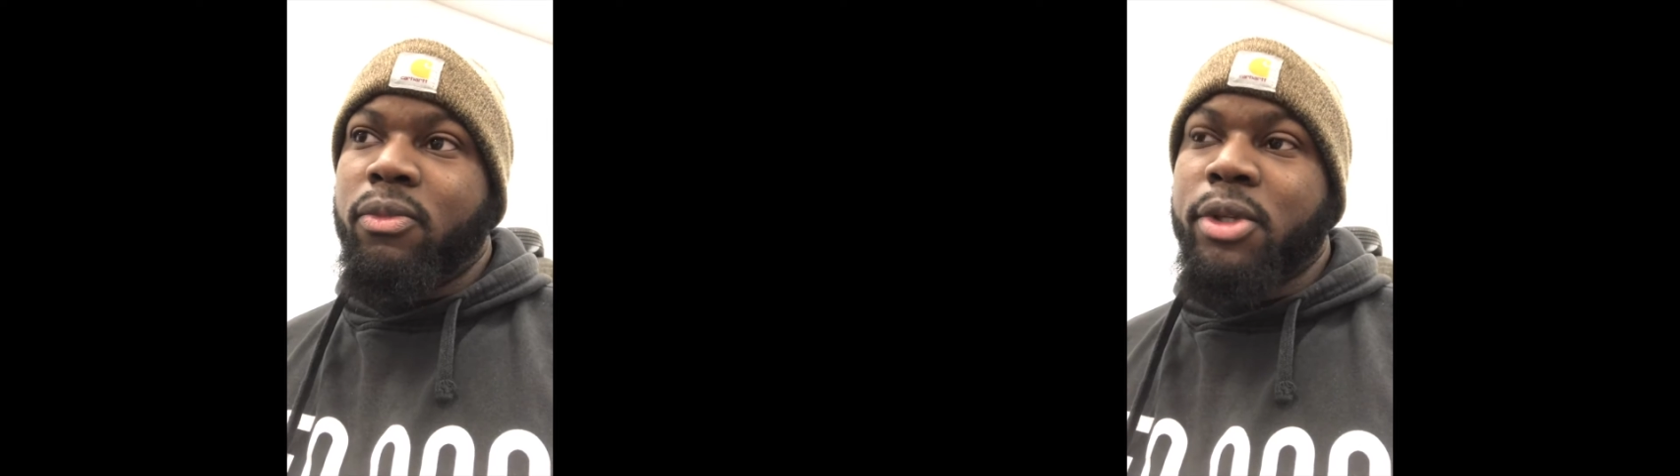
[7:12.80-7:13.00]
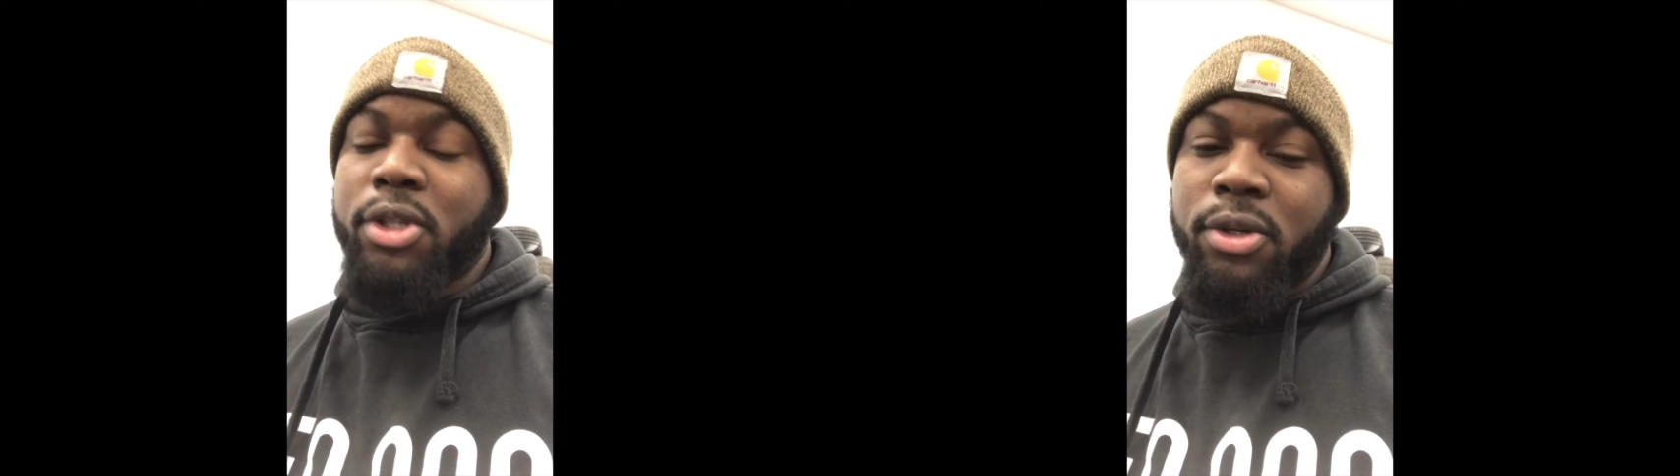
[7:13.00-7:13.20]

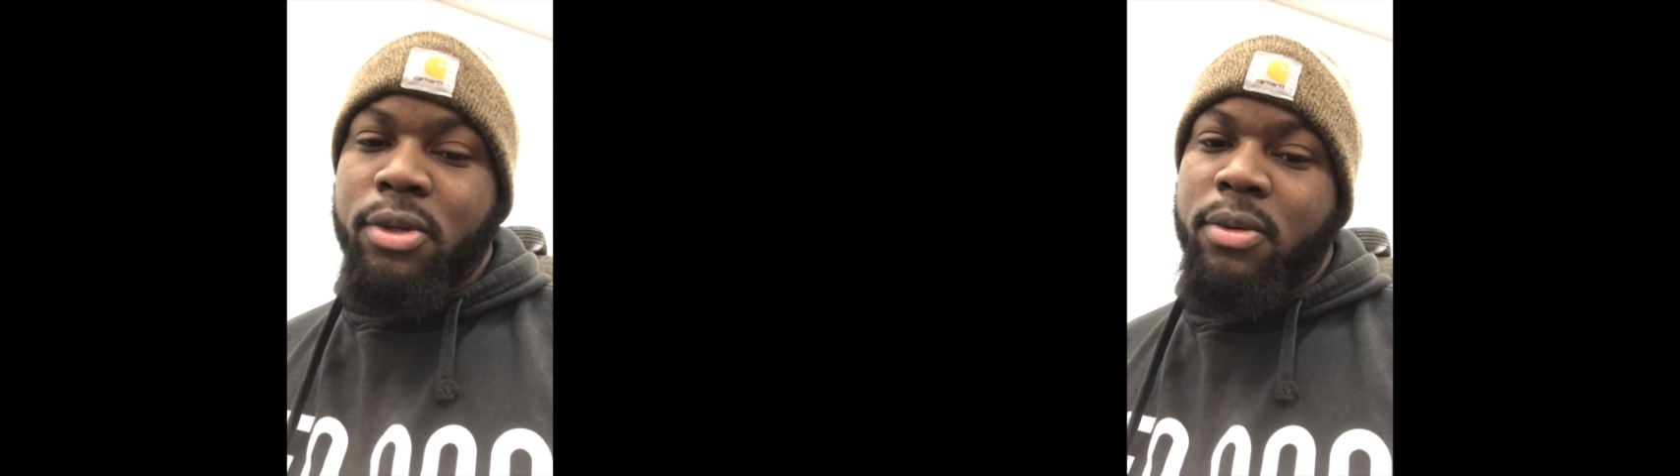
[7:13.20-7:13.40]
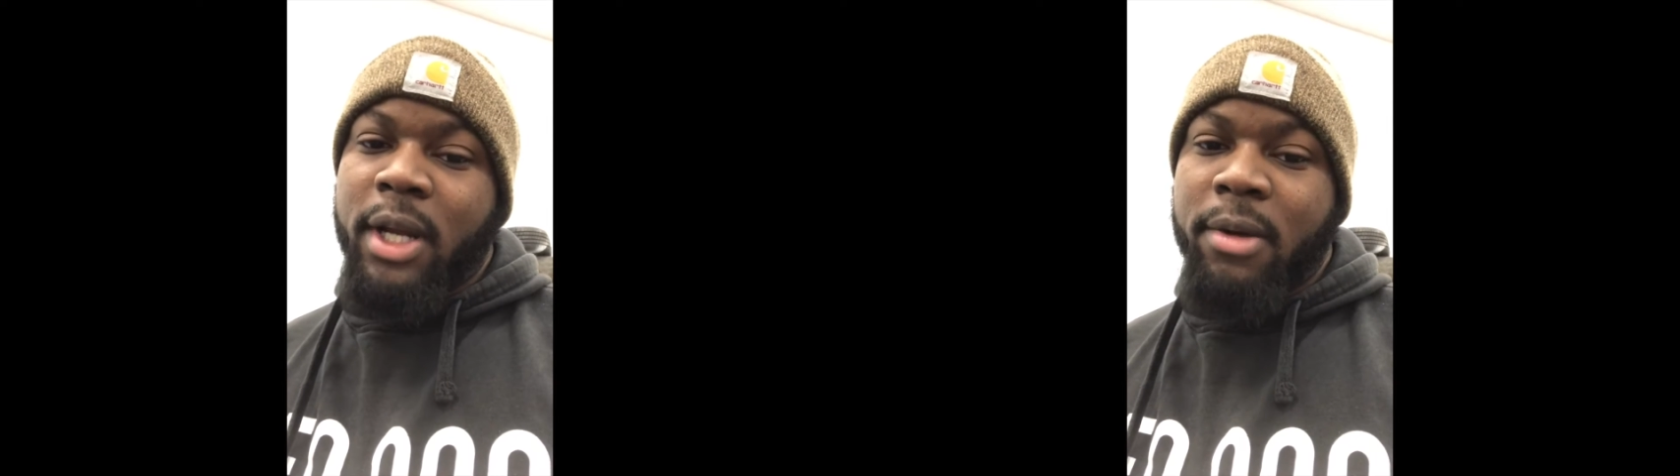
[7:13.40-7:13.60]
was
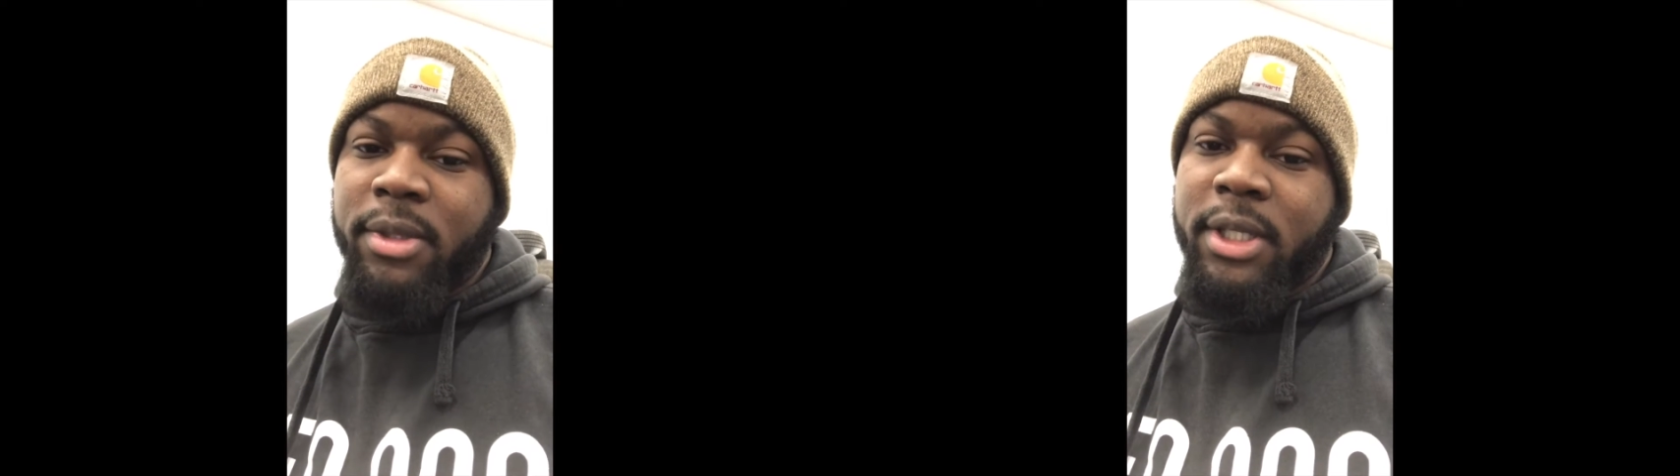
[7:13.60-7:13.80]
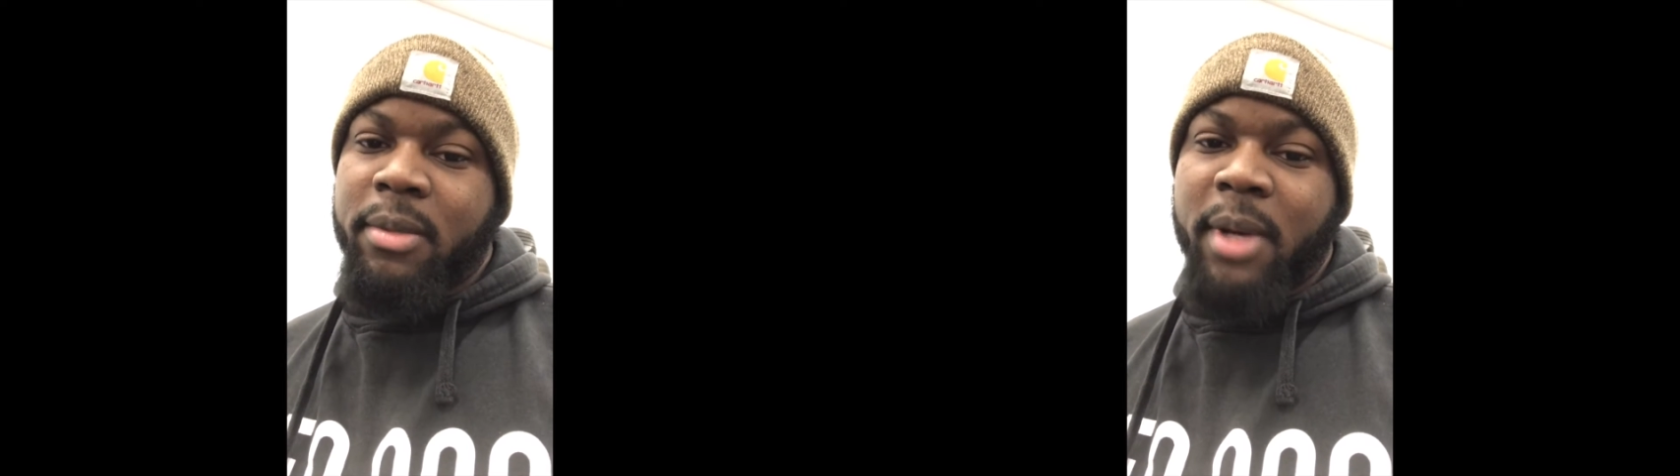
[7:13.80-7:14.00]
cool when I
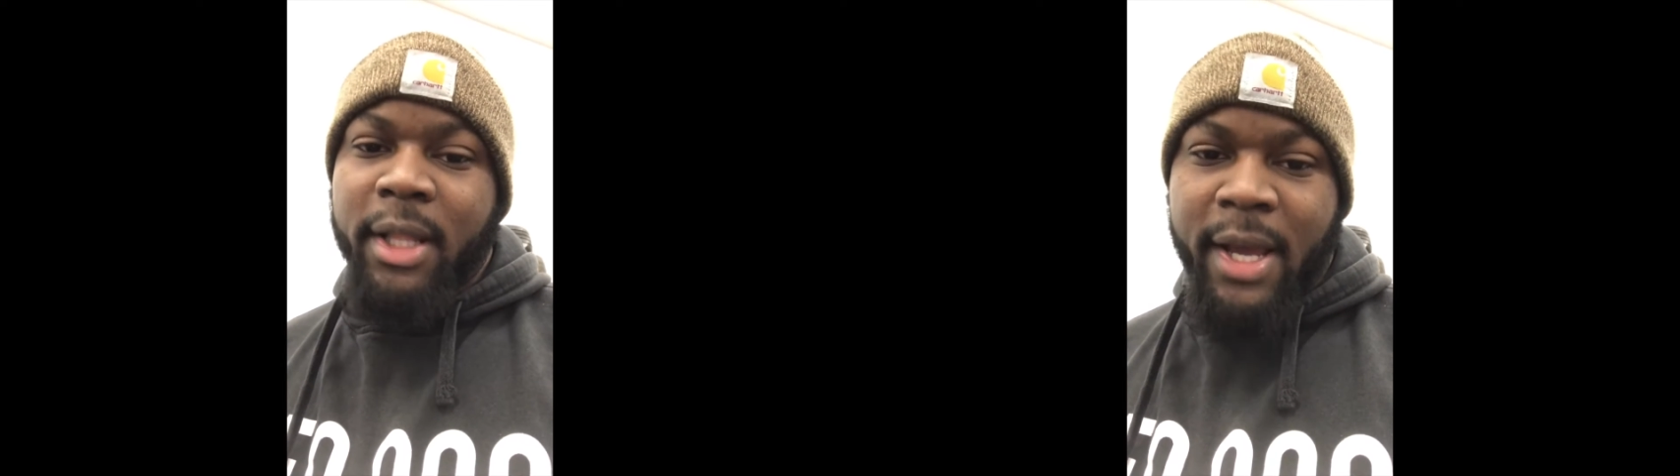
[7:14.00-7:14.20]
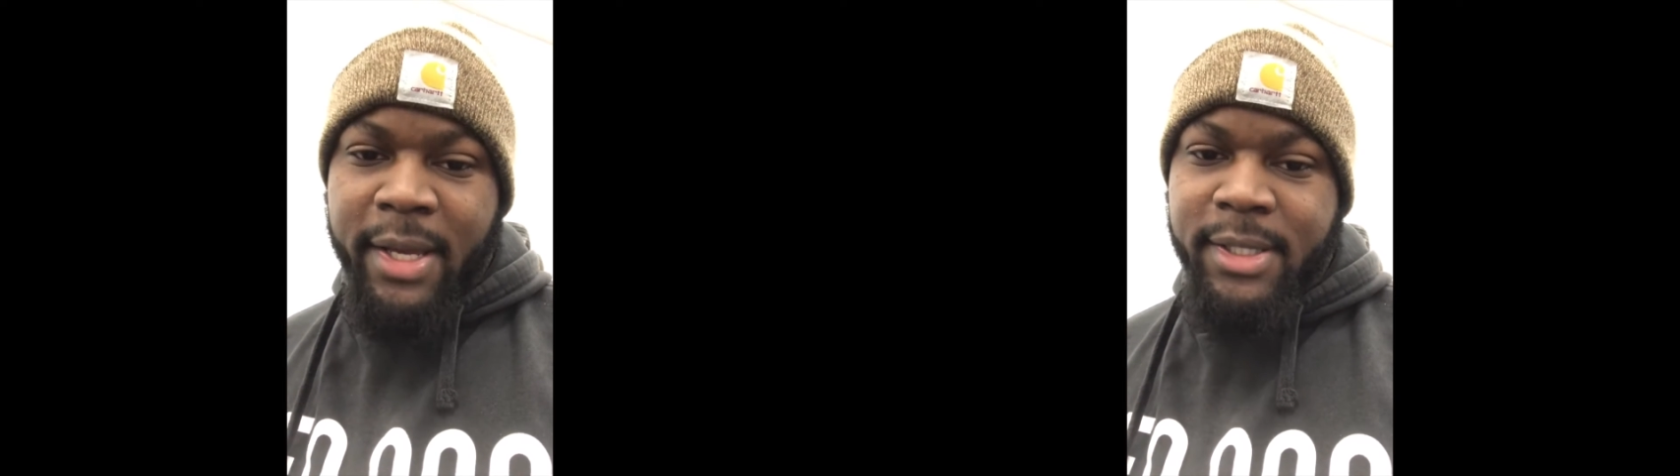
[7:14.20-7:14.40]
was getting my
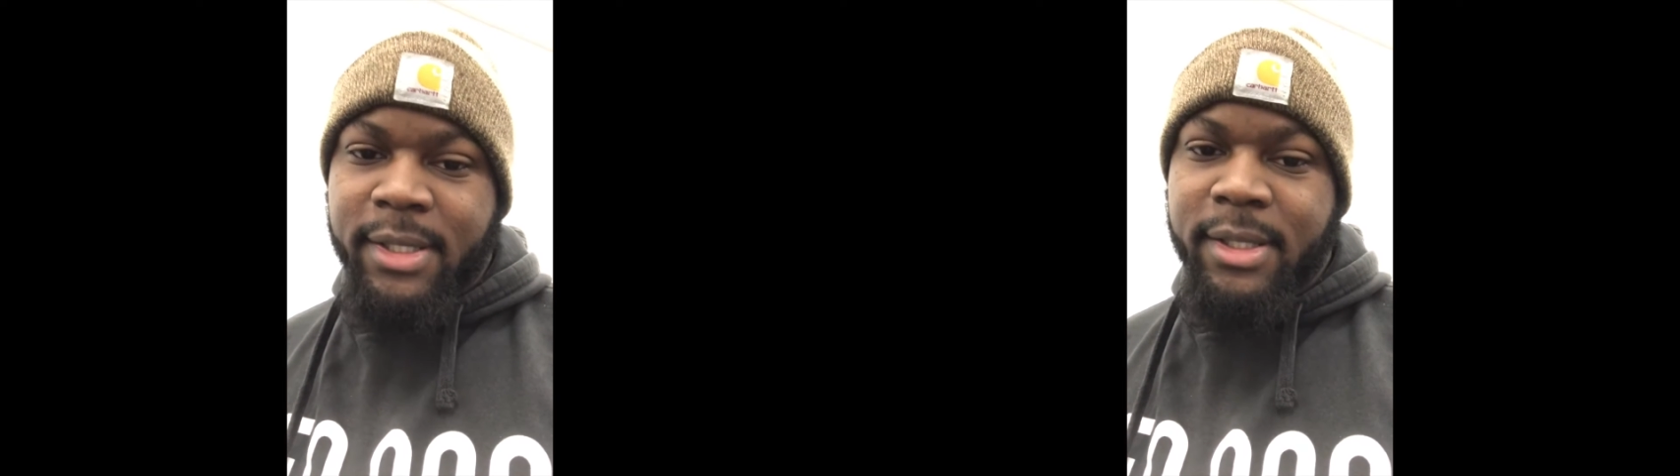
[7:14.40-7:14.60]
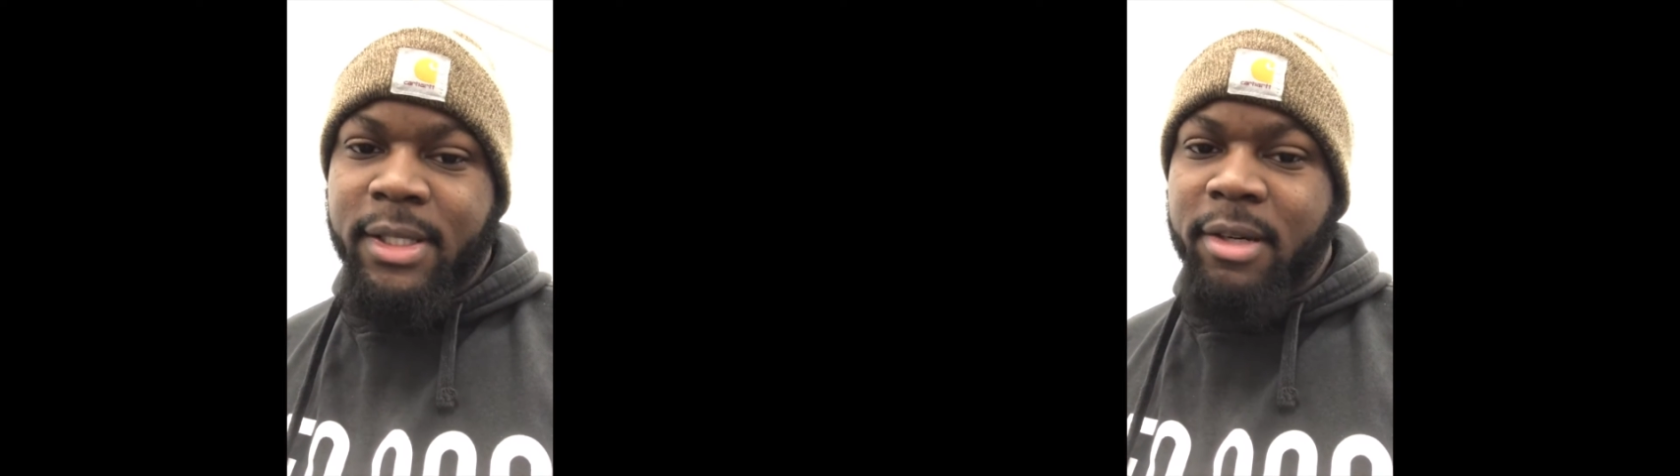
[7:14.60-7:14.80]
license and